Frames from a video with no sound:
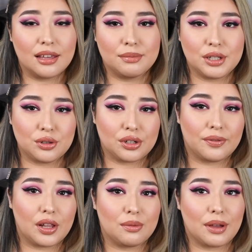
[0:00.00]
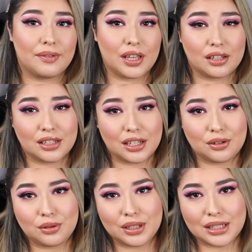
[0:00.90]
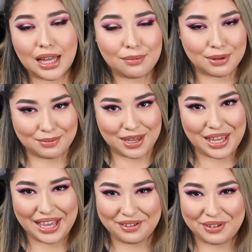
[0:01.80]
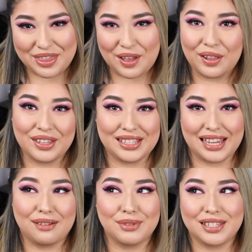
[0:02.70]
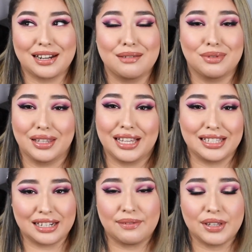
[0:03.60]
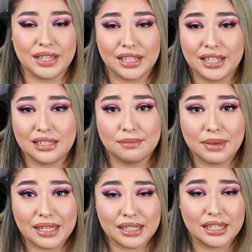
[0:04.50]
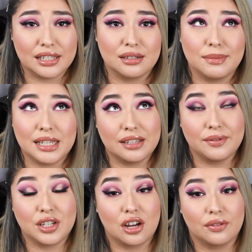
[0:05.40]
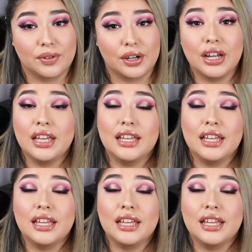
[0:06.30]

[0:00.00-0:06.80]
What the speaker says: Be sure to follow my fiance, who is helping me with all this camera setup, the lights and everything. He's amazing. He's an amazing photographer.